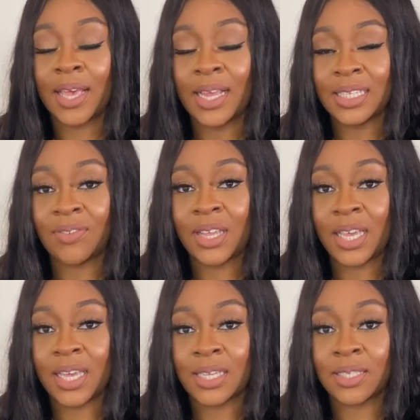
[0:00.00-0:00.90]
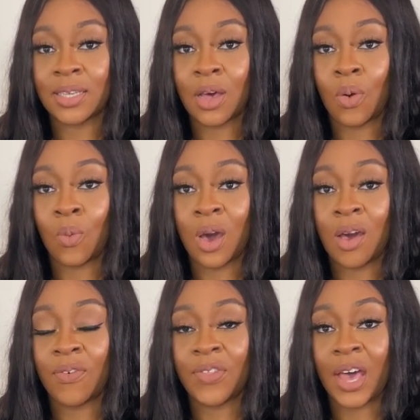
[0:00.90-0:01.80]
it definitely is
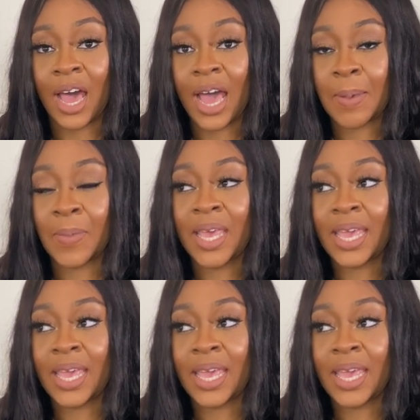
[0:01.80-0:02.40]
worth the hype.